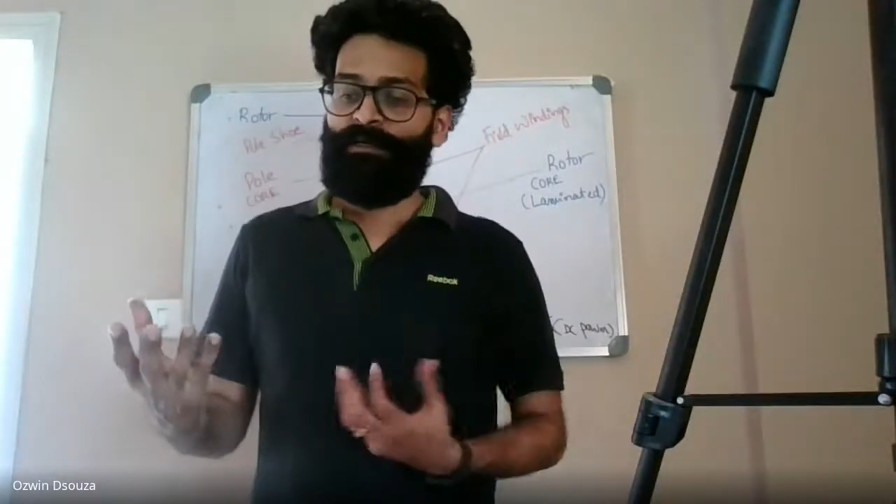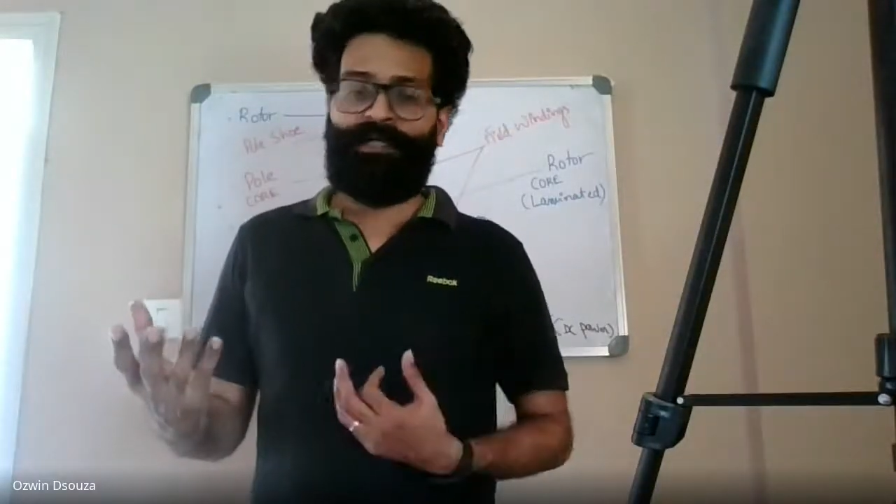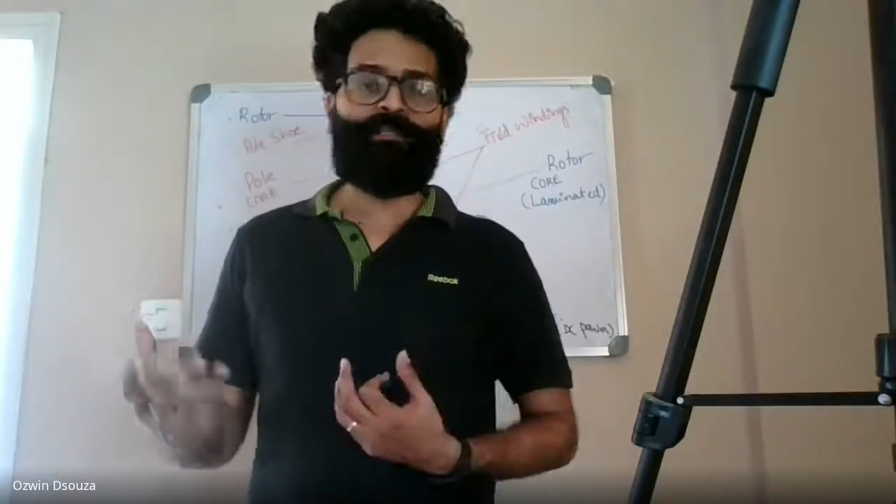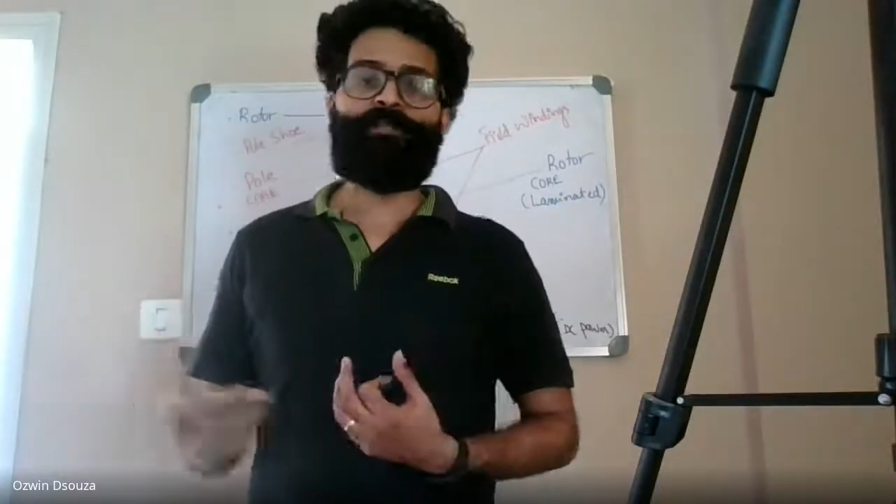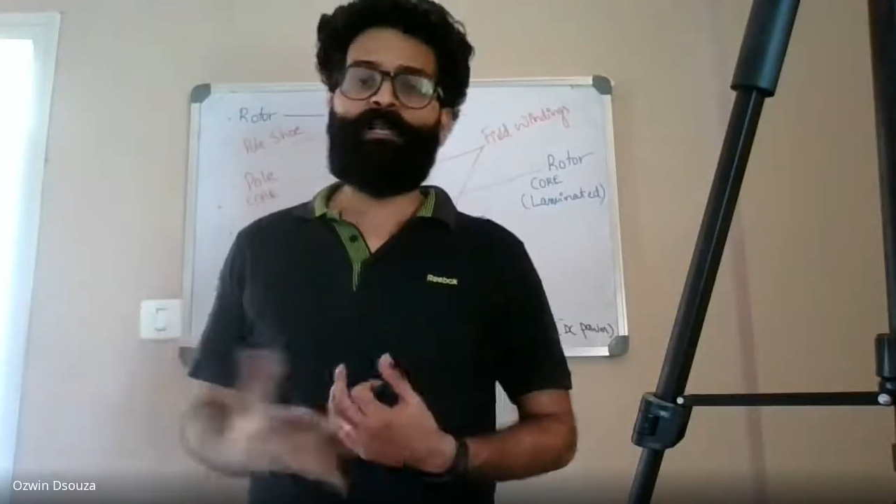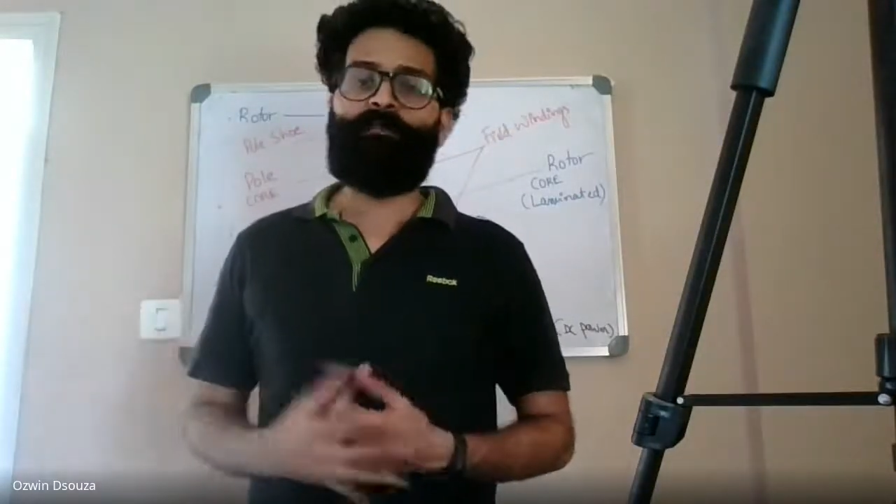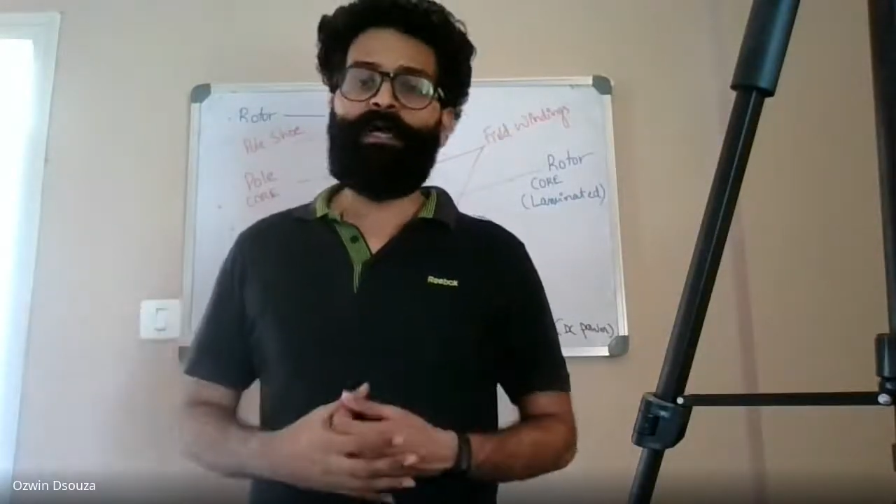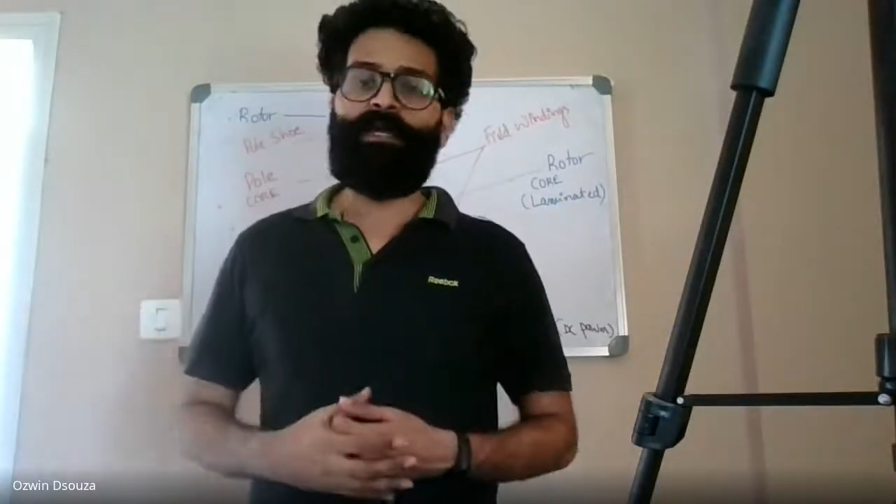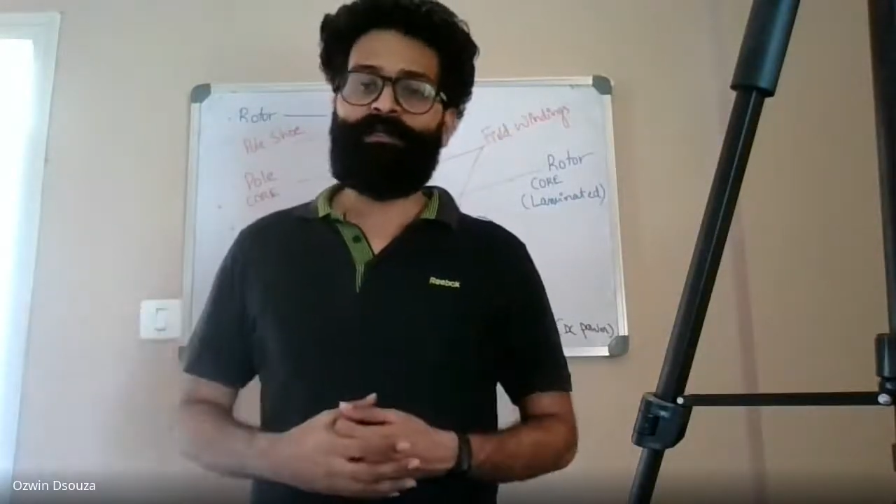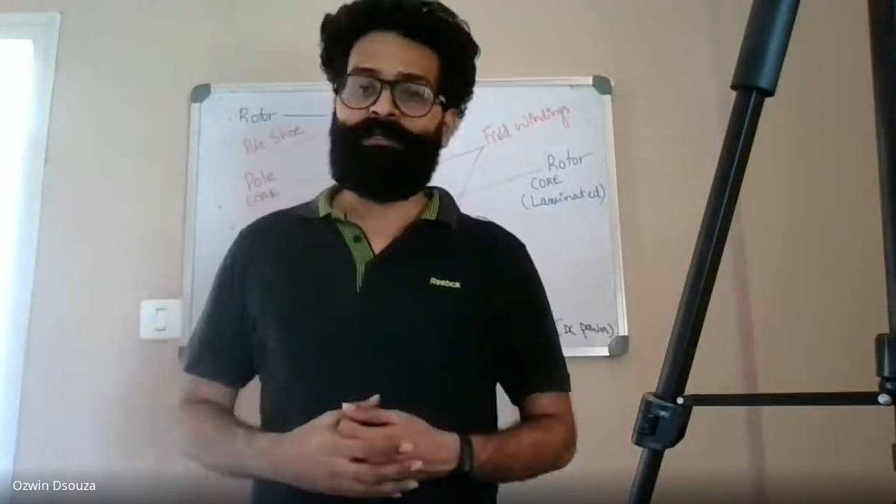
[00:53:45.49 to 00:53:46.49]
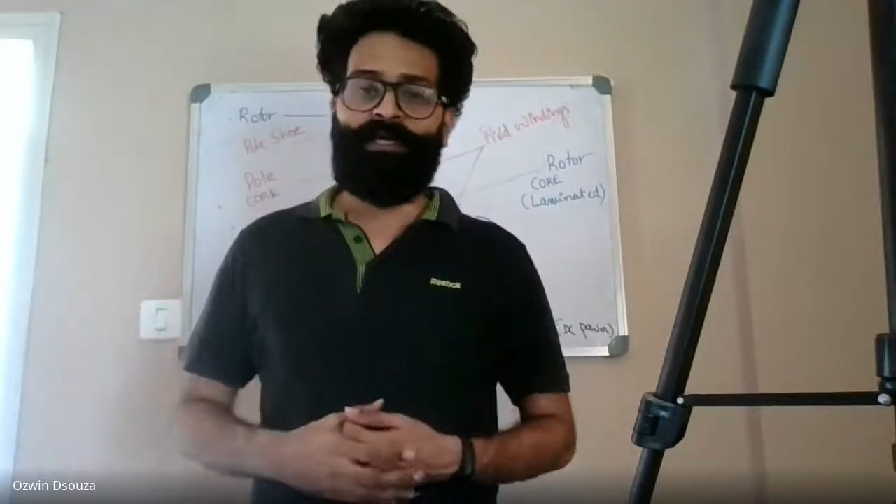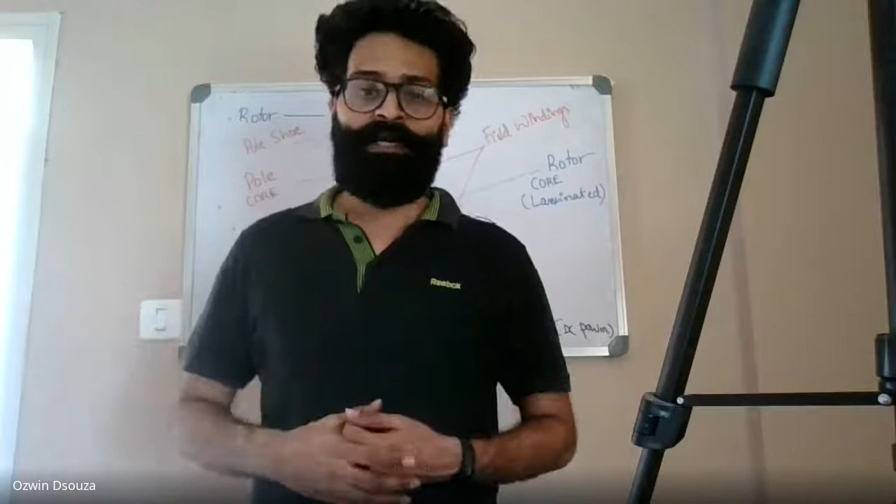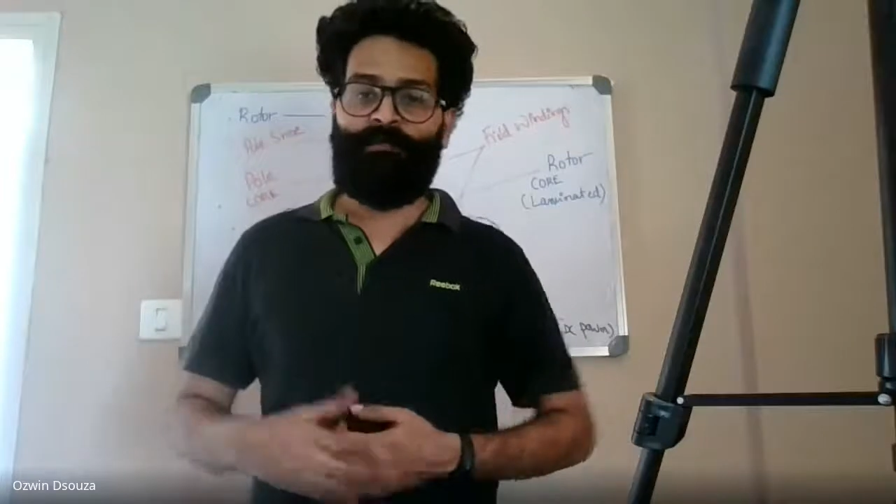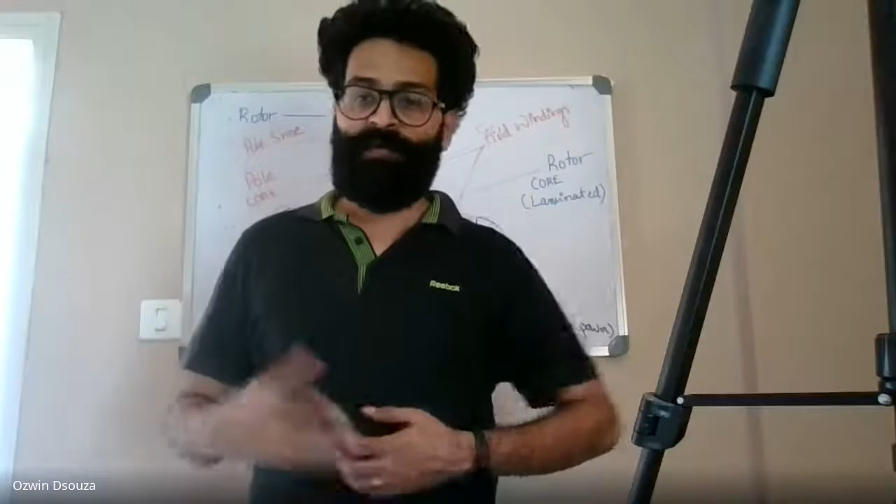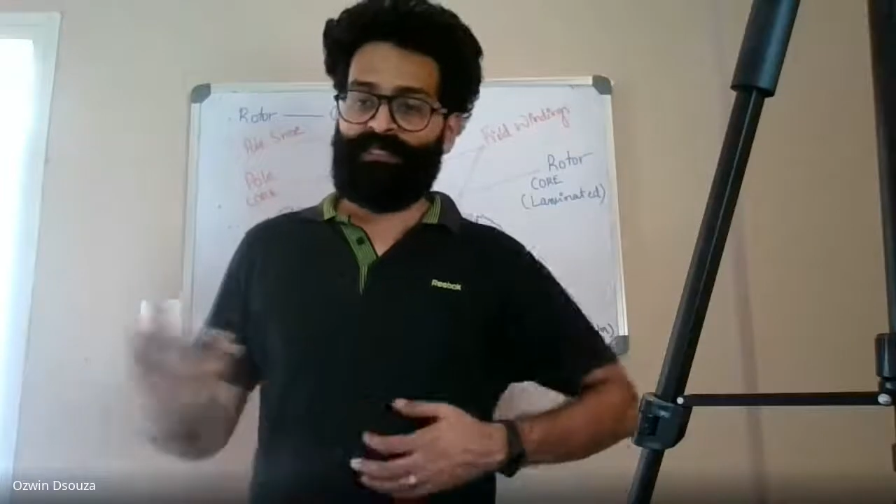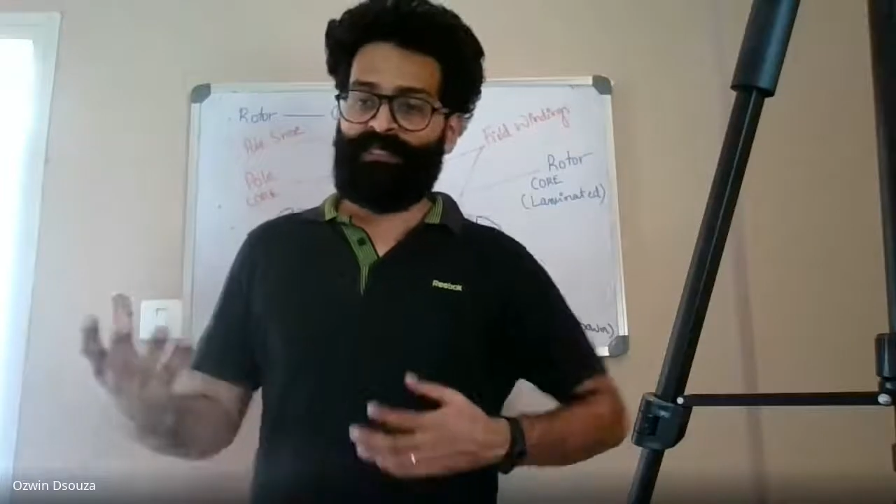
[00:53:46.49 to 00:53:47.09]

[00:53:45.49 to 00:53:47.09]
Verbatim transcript: natural magnet having